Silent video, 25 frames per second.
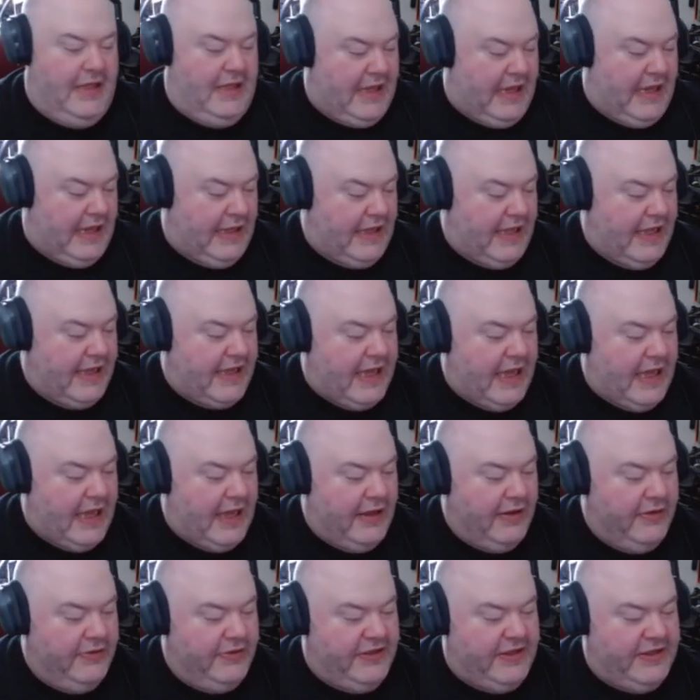I like
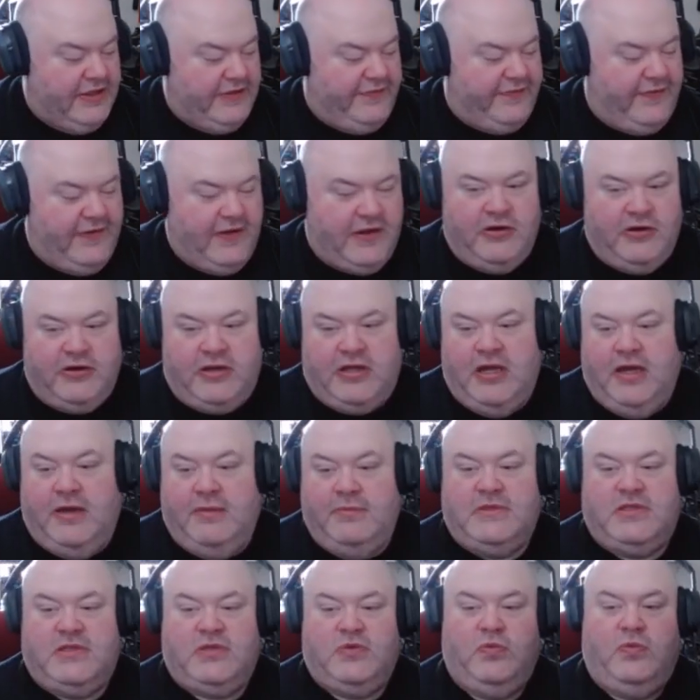how the figure
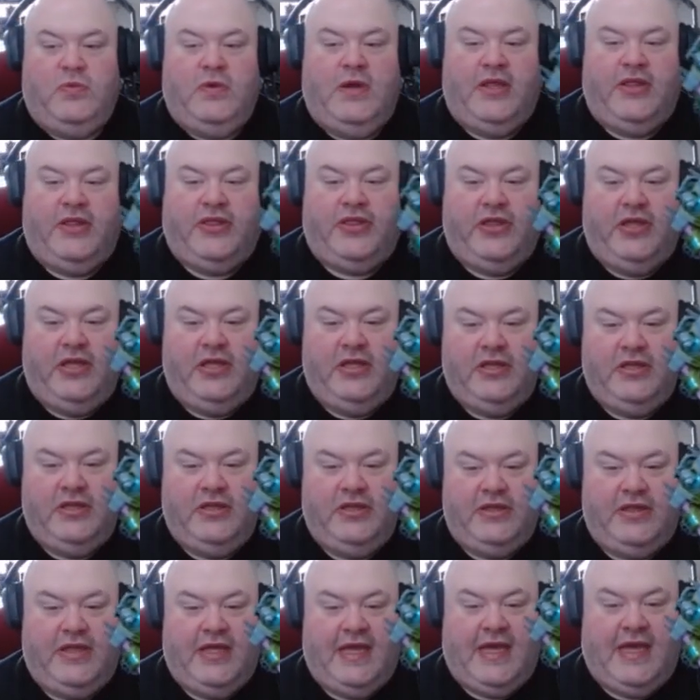comes with
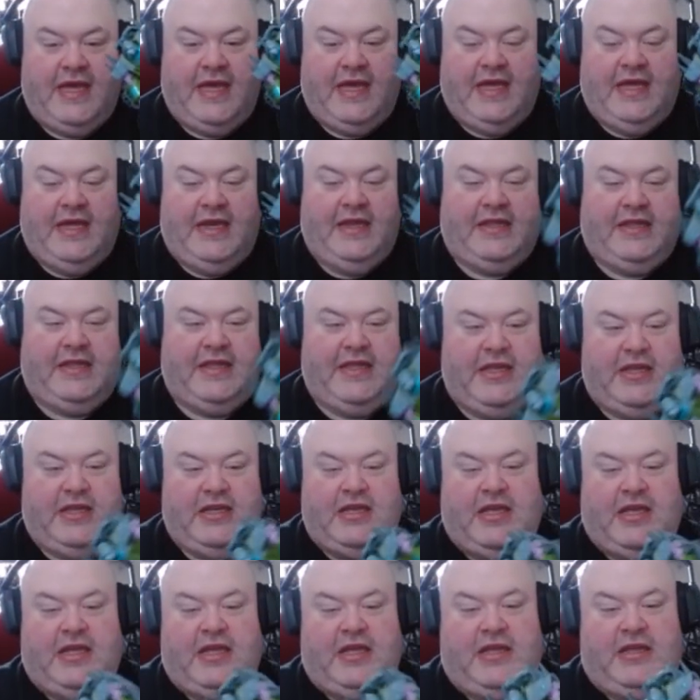the an
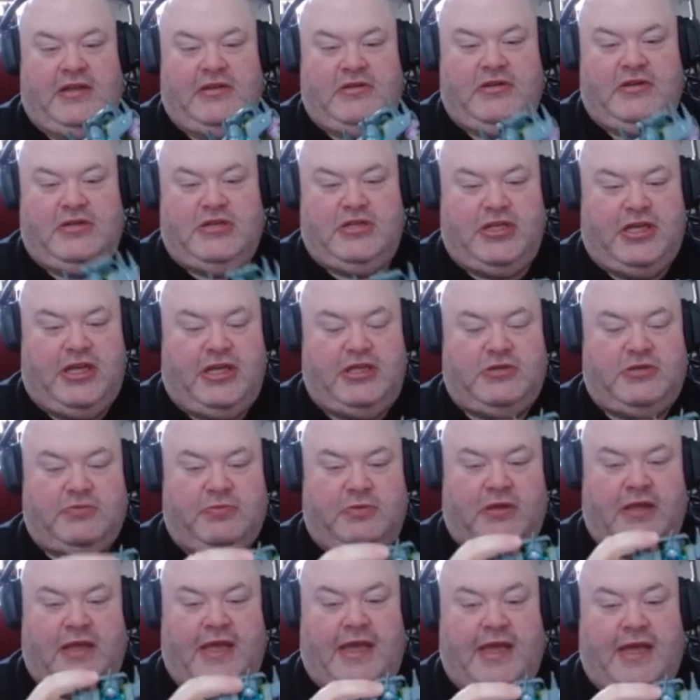uh,
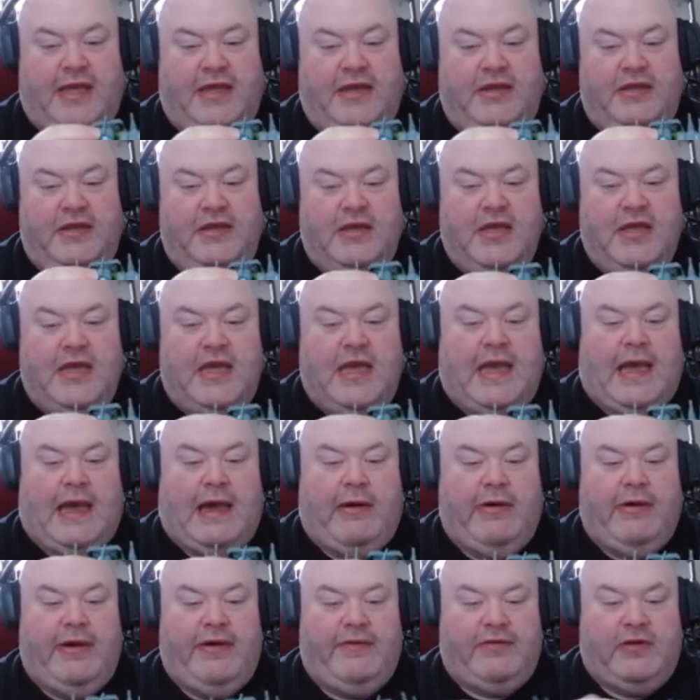changeable head.
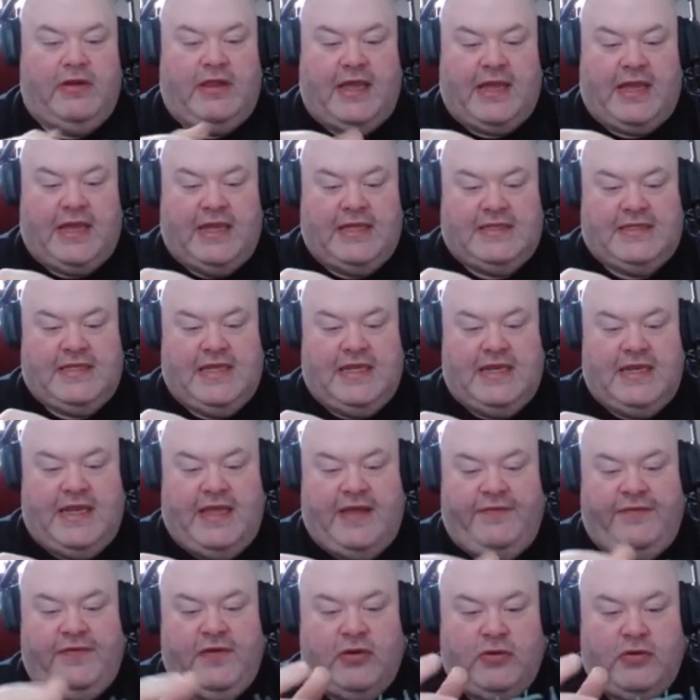However, like I said,
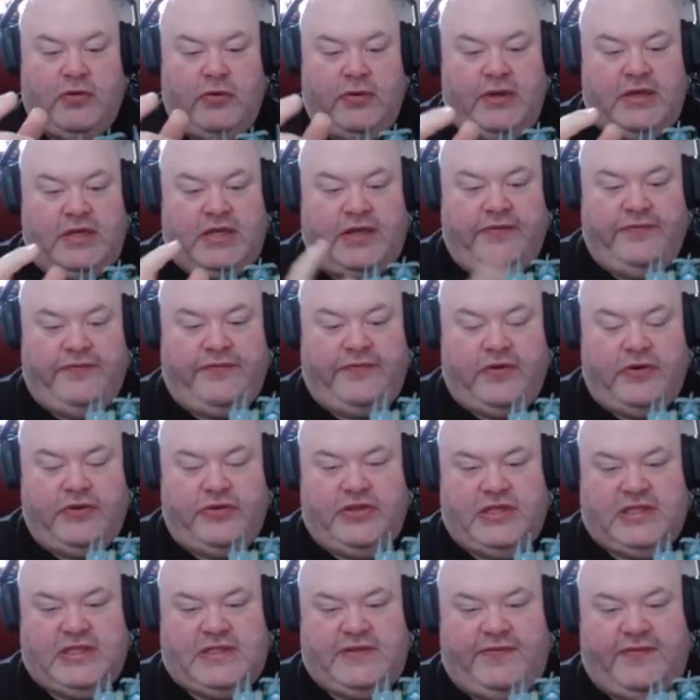if you're going to
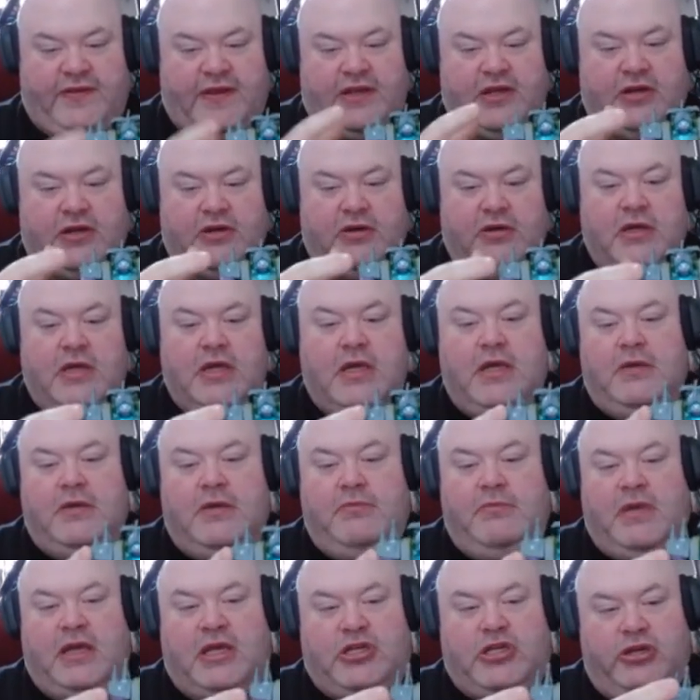convert this figure,
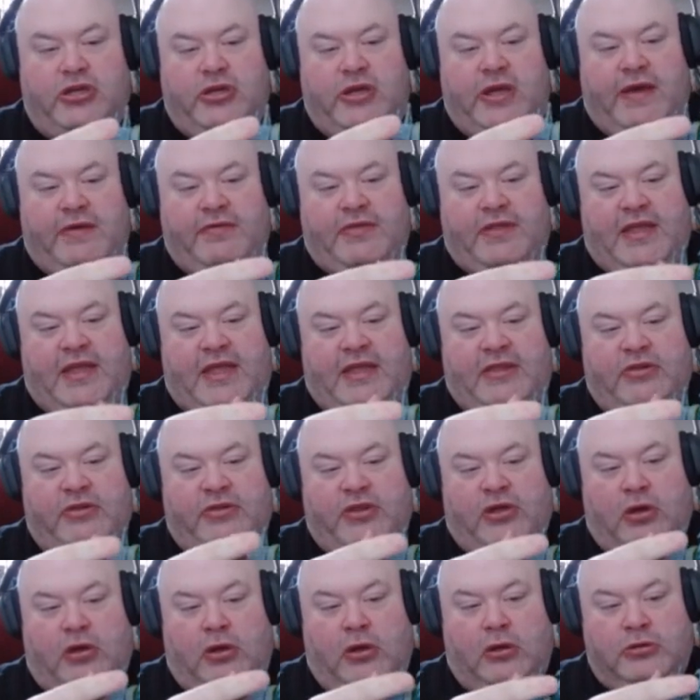make sure you have either
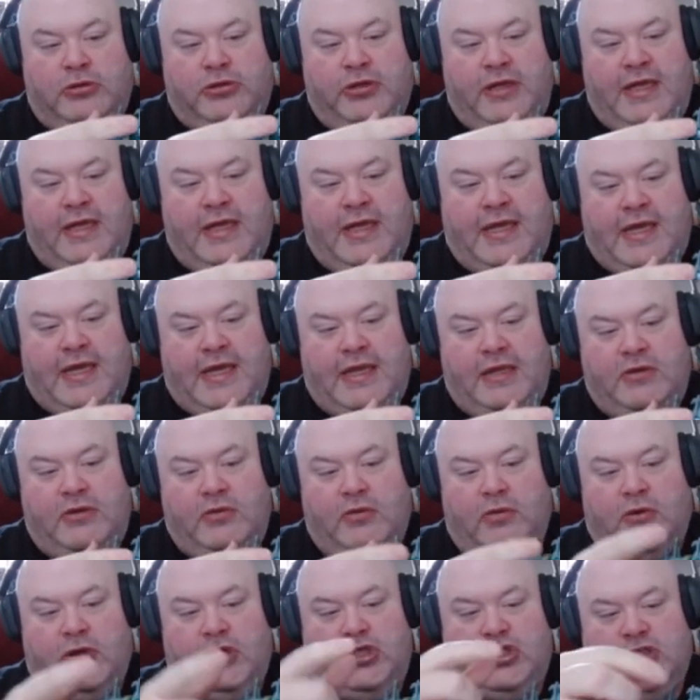the alternate head
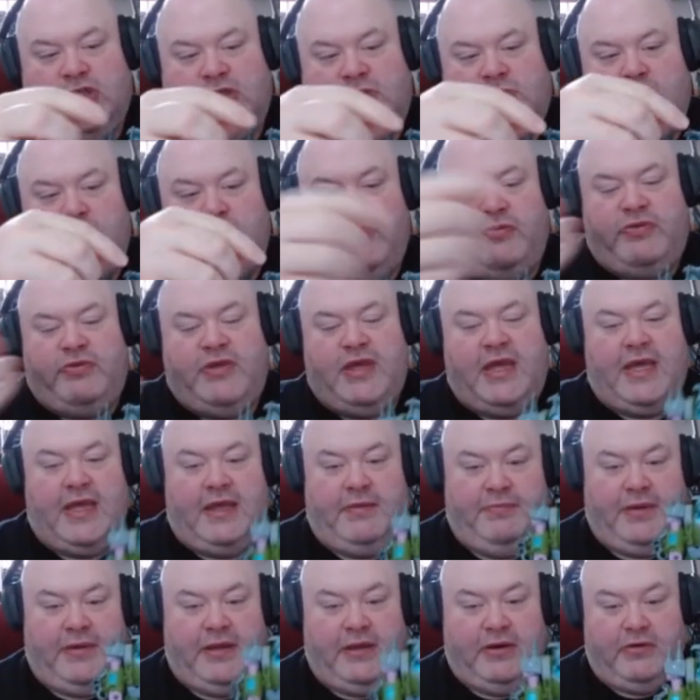or you just remove the
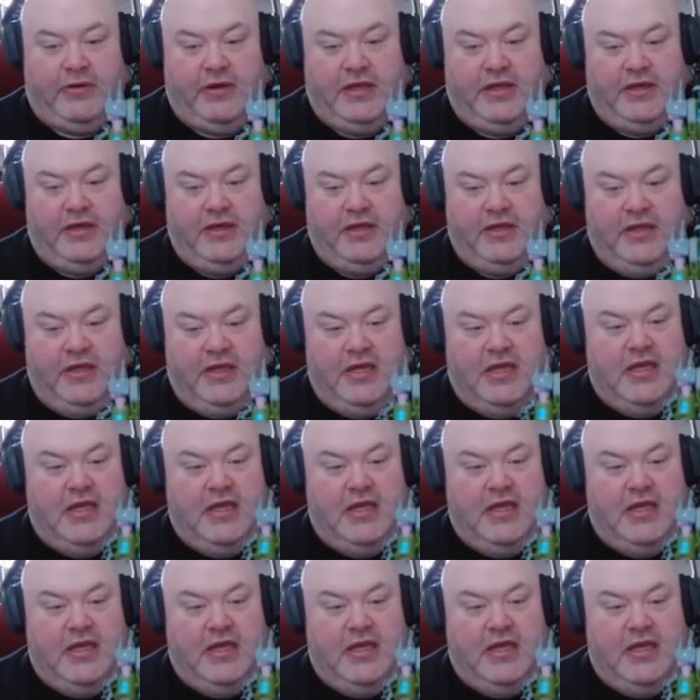head, period.